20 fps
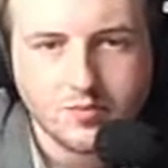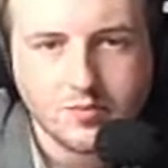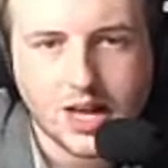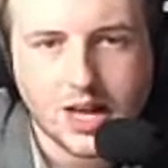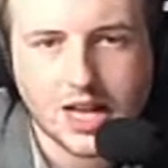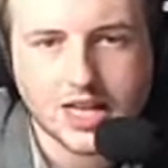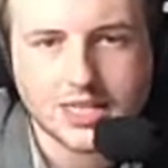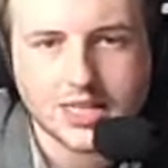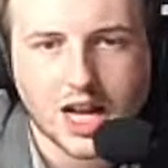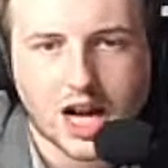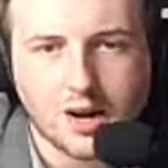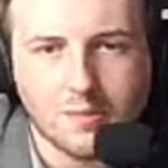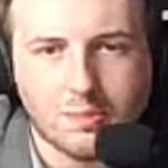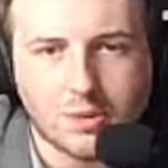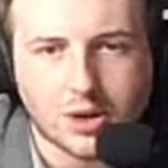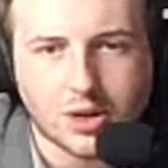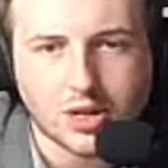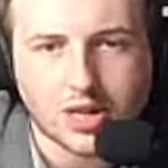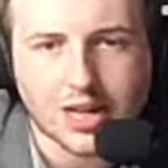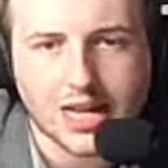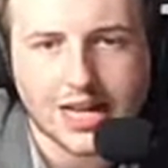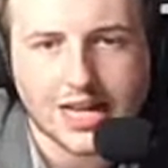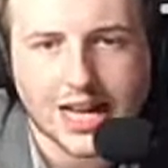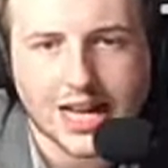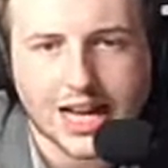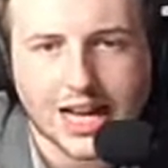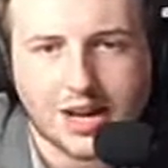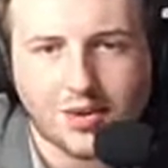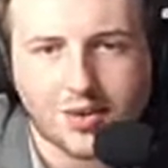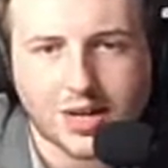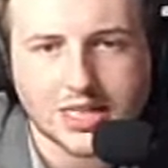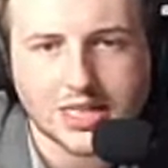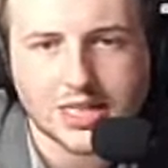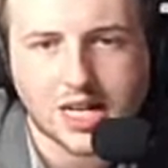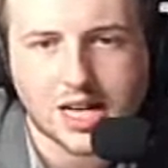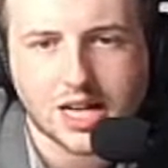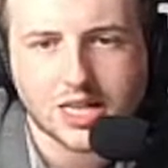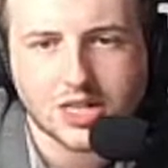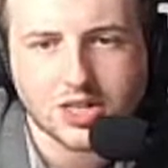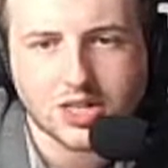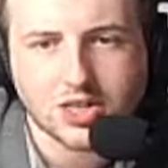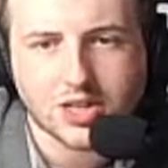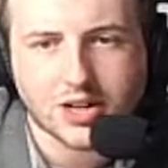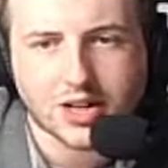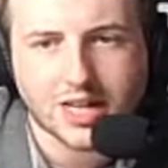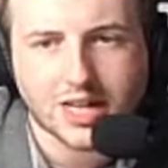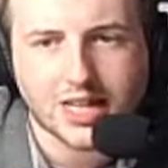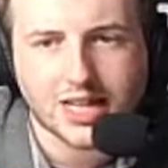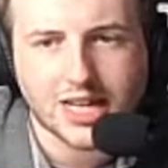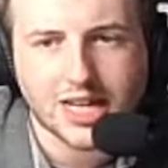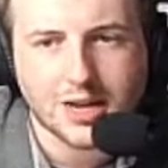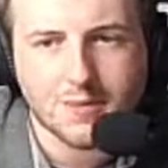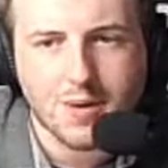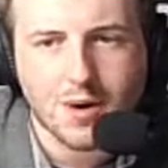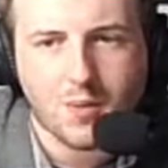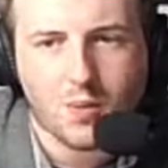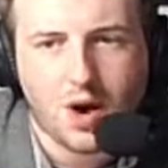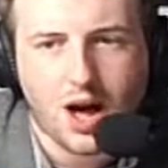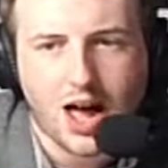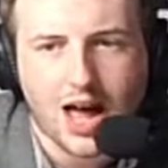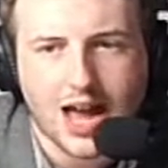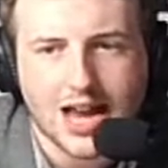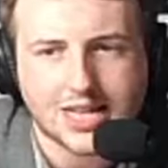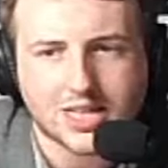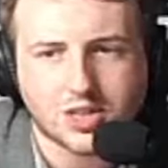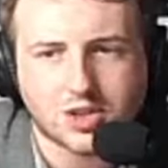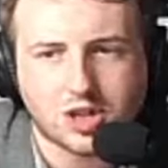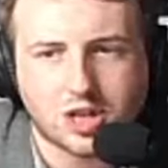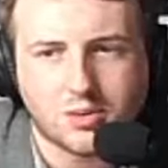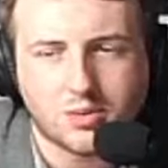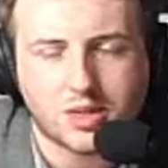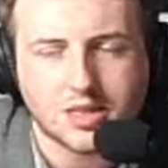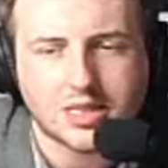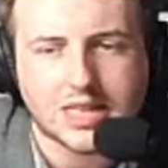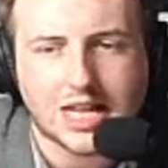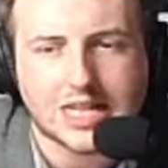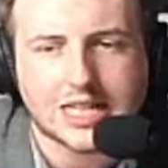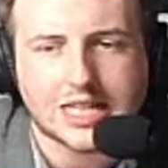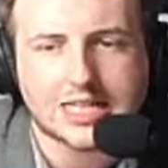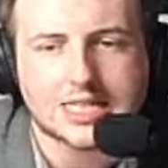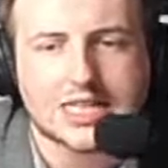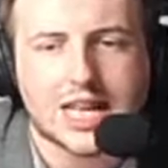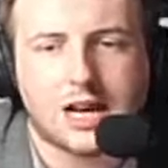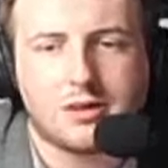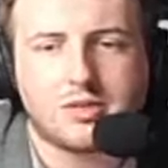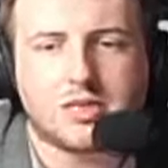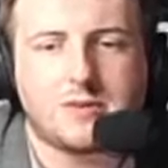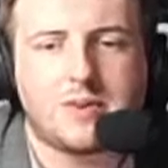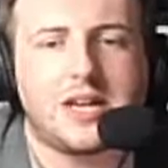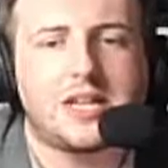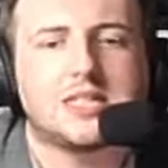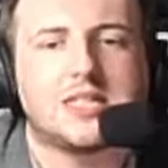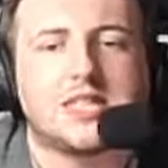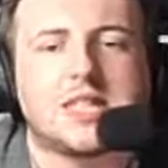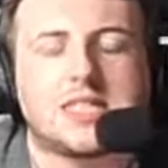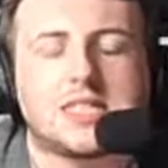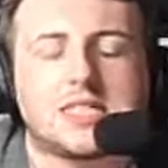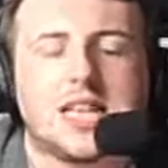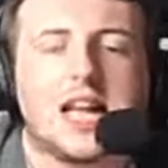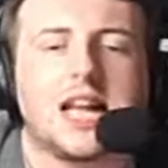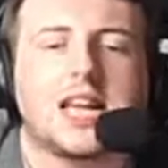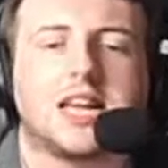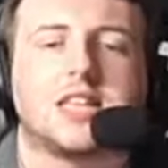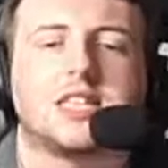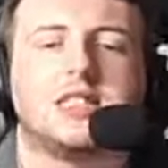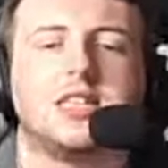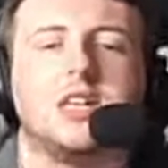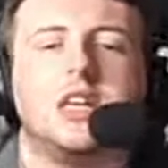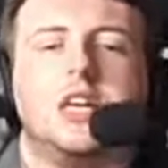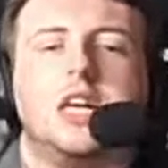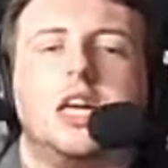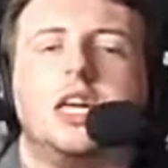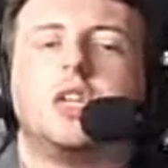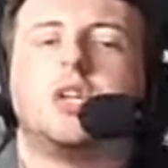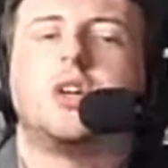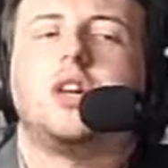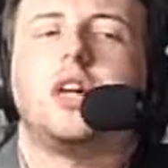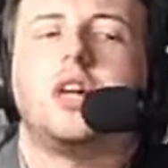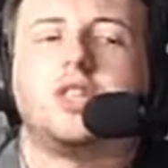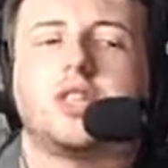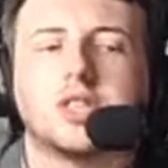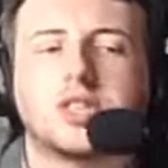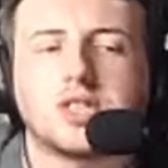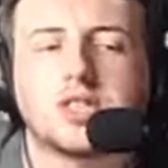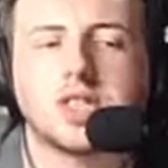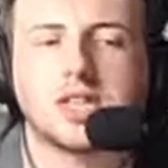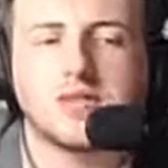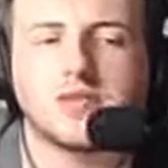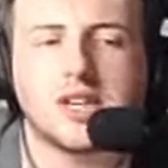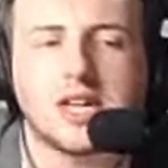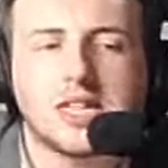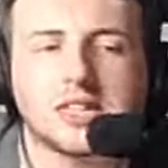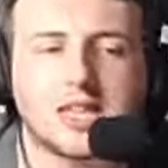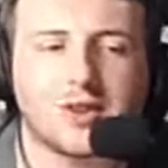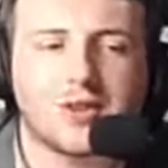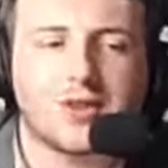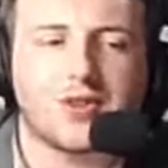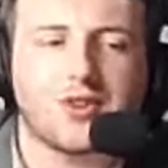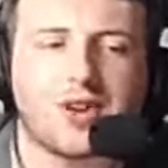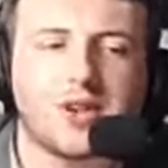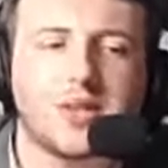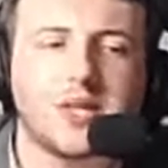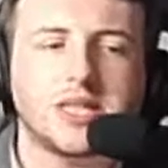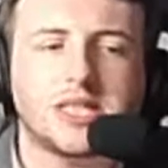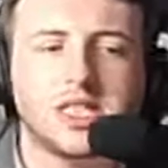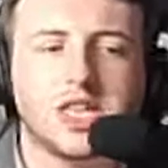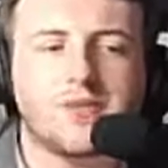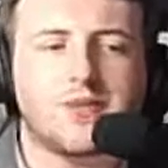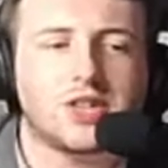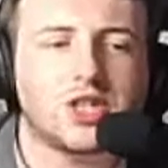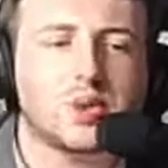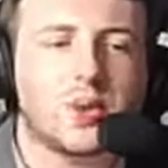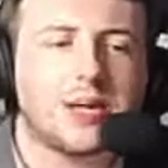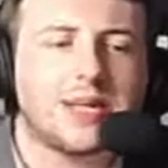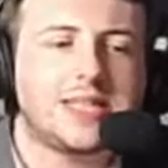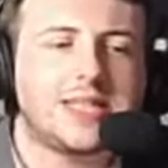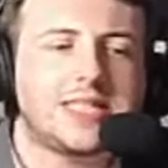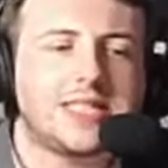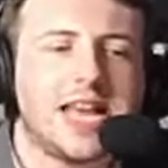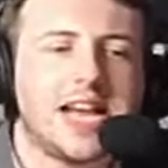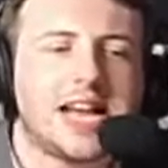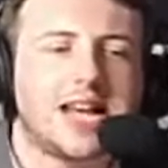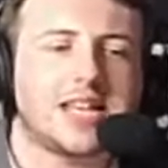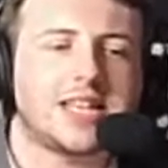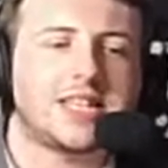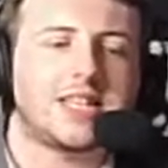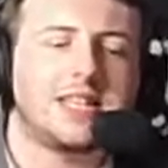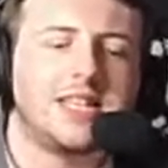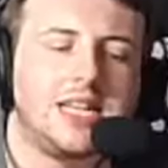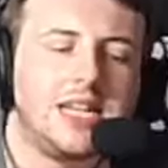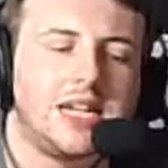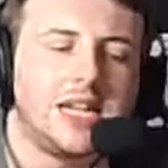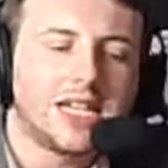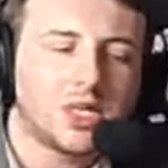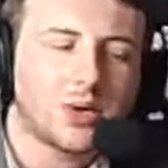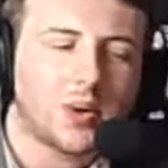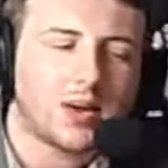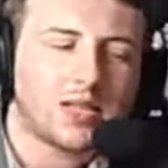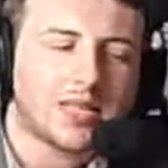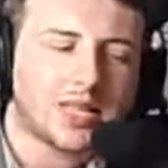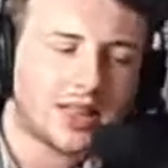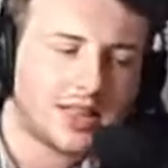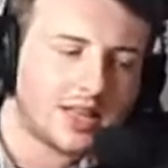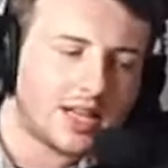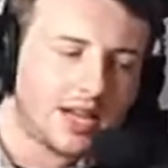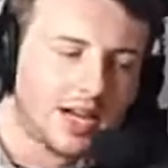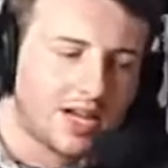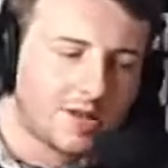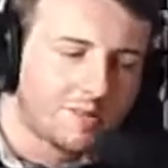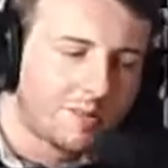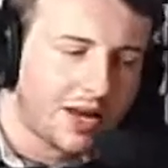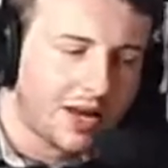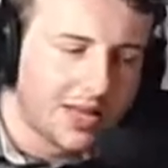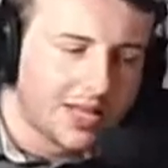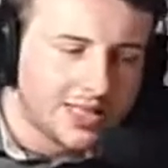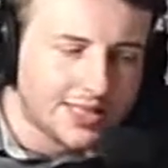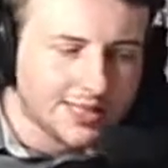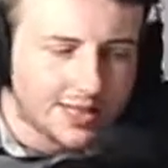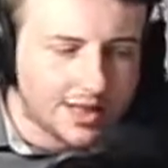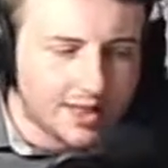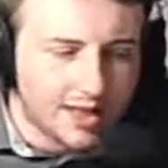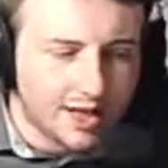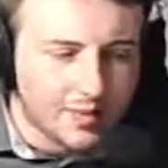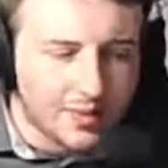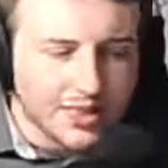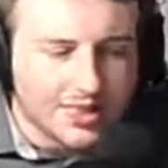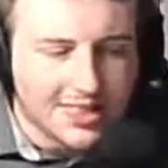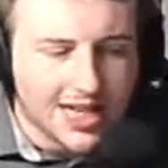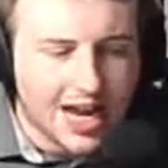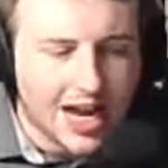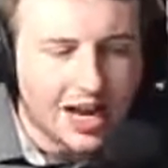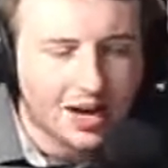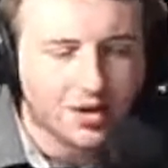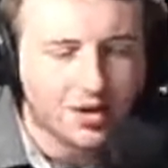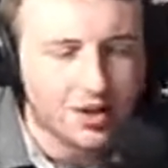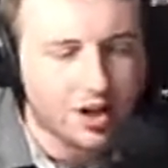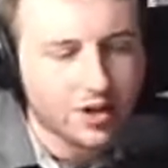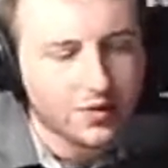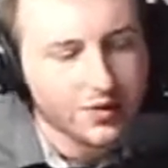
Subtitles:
As Carl Bordley now is just going a little bit wide and almost letting Sam Schmeldt in the second Toyota Gazoo racing through. This is over 22nd and 23rd place, so lower down on